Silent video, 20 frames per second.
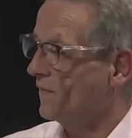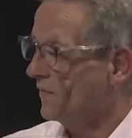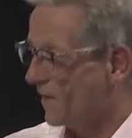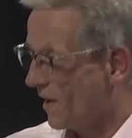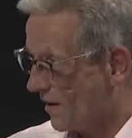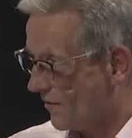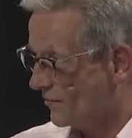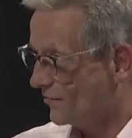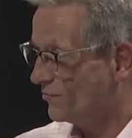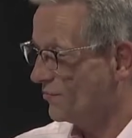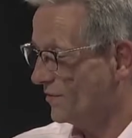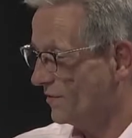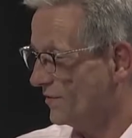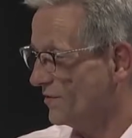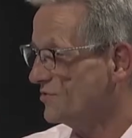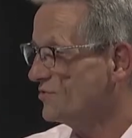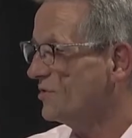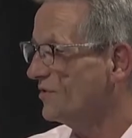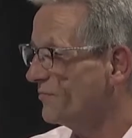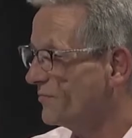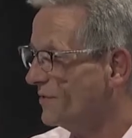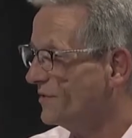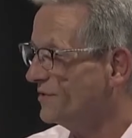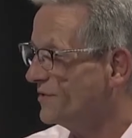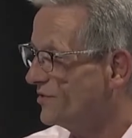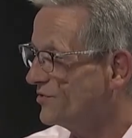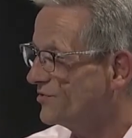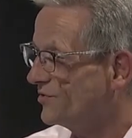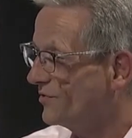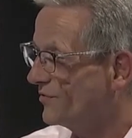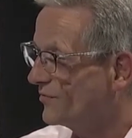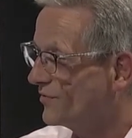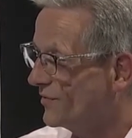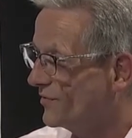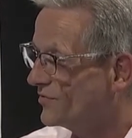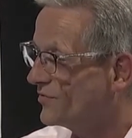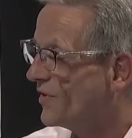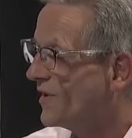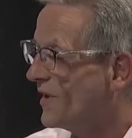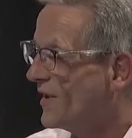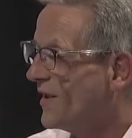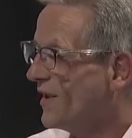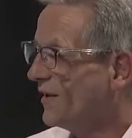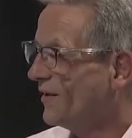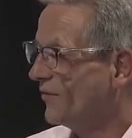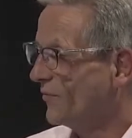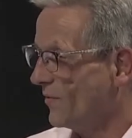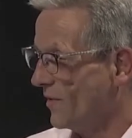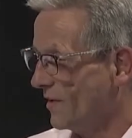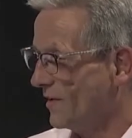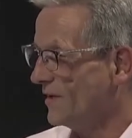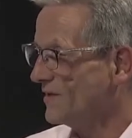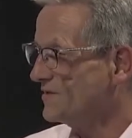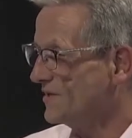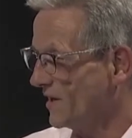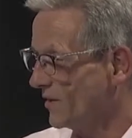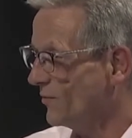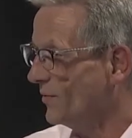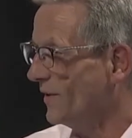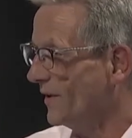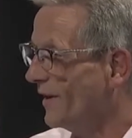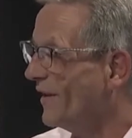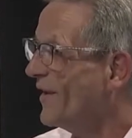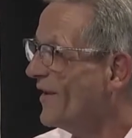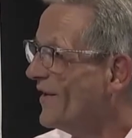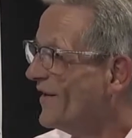And I was one of the chief petitioners, which is why I say we.